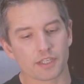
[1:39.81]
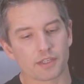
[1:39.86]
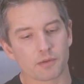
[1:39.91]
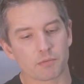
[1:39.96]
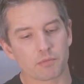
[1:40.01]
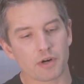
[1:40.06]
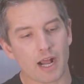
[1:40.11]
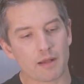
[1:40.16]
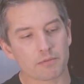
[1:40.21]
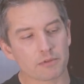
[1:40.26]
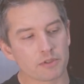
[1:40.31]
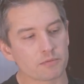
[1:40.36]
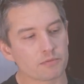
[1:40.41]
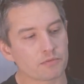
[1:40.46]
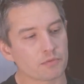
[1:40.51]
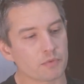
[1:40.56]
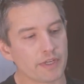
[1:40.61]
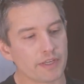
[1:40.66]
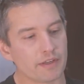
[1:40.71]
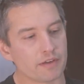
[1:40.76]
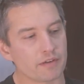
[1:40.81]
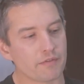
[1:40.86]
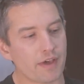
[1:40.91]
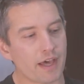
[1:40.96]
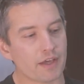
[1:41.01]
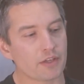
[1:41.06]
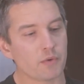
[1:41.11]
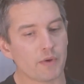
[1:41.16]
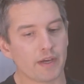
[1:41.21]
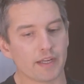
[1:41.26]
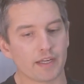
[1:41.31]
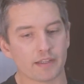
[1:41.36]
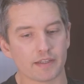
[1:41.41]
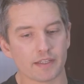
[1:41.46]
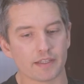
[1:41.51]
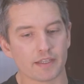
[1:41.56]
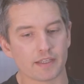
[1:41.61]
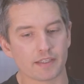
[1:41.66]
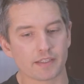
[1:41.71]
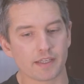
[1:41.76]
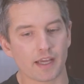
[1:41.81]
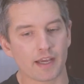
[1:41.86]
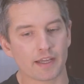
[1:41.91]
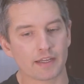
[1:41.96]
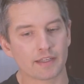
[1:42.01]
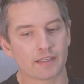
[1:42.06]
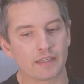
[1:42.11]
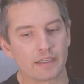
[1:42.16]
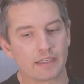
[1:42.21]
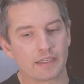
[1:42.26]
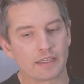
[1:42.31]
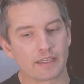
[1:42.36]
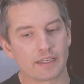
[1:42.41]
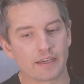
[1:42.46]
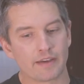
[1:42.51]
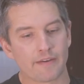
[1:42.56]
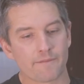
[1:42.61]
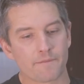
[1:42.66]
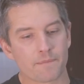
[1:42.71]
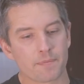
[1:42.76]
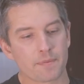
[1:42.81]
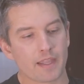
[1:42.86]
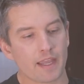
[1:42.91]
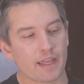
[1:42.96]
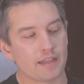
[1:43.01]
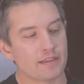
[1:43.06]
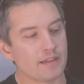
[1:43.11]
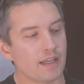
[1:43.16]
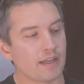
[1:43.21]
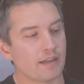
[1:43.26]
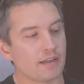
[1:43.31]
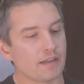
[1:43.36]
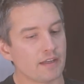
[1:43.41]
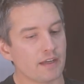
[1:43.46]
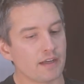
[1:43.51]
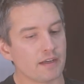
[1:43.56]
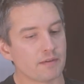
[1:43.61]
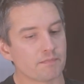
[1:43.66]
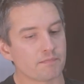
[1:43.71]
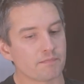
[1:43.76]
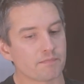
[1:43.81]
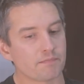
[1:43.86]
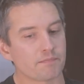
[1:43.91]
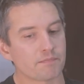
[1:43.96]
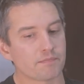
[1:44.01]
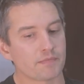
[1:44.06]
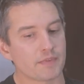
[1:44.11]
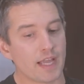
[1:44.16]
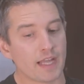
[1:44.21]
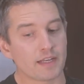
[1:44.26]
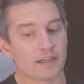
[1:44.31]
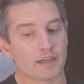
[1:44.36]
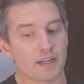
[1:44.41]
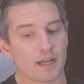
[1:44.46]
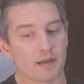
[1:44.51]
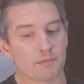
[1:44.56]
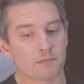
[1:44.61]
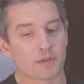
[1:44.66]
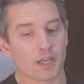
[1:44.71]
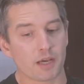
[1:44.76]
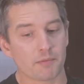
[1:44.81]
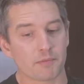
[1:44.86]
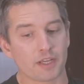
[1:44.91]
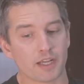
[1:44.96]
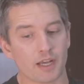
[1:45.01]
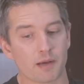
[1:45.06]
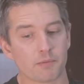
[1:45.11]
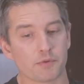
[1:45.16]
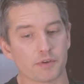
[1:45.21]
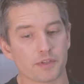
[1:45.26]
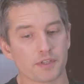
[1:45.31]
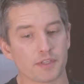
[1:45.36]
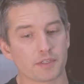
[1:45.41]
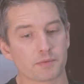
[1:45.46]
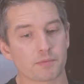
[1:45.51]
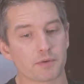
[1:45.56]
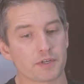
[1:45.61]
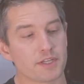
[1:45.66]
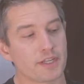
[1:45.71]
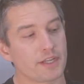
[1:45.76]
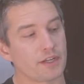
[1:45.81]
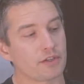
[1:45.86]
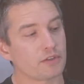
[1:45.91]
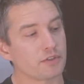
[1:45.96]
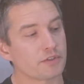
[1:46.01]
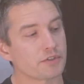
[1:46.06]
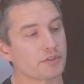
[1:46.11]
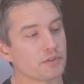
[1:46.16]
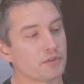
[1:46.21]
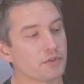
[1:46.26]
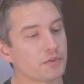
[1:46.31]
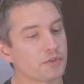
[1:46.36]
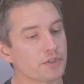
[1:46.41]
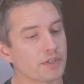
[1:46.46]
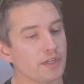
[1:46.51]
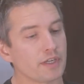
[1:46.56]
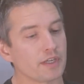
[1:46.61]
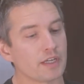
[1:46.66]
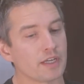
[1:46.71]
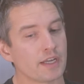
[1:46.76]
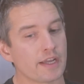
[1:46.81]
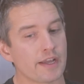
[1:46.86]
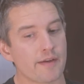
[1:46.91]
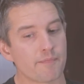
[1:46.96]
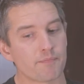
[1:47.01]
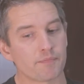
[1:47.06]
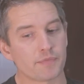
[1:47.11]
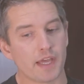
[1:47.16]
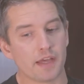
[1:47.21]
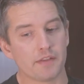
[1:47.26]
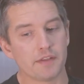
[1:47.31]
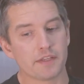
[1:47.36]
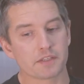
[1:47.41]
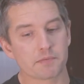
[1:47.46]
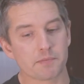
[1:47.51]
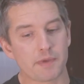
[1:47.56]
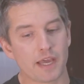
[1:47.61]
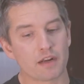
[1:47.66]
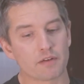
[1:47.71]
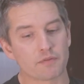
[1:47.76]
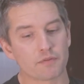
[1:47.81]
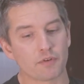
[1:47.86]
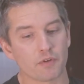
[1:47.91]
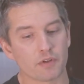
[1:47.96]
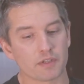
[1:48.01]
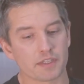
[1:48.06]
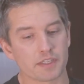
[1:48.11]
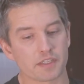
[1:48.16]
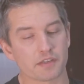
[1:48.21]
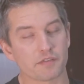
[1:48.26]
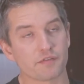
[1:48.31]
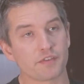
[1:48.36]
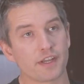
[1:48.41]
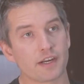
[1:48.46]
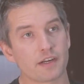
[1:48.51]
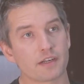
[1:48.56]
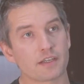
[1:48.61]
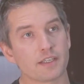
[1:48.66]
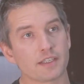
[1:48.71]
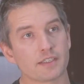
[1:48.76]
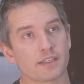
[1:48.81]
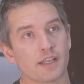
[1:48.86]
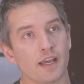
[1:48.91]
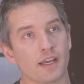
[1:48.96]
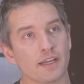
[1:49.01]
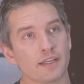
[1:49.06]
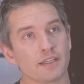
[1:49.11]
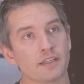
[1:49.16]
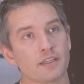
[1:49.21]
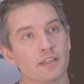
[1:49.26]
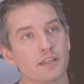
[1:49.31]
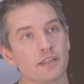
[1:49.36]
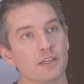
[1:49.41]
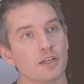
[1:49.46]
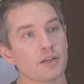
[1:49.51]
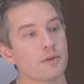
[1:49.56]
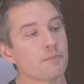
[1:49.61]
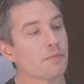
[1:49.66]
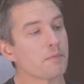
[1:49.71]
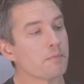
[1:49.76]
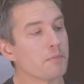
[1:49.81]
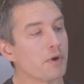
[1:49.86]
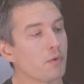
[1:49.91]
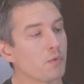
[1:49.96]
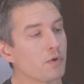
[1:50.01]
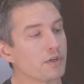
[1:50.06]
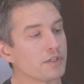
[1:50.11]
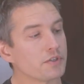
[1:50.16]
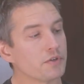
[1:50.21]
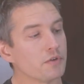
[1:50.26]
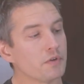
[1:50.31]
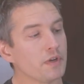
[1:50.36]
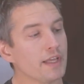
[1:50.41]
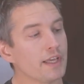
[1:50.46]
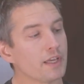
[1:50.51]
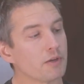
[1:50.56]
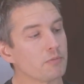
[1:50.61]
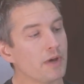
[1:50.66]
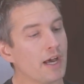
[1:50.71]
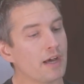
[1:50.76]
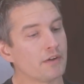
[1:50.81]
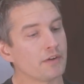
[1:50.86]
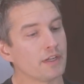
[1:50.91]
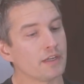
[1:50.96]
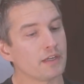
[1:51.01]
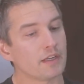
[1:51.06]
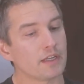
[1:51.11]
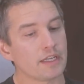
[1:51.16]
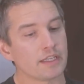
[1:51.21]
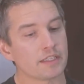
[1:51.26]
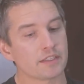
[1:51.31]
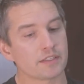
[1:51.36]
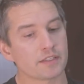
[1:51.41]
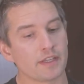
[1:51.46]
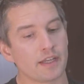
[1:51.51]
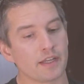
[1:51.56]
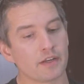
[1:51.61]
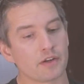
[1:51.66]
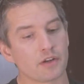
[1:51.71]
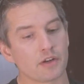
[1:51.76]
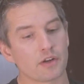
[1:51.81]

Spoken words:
problem, we evaluated the design, and then ended up coming up with this particular solution. Now this manifold is of their design, but what's unique about it is that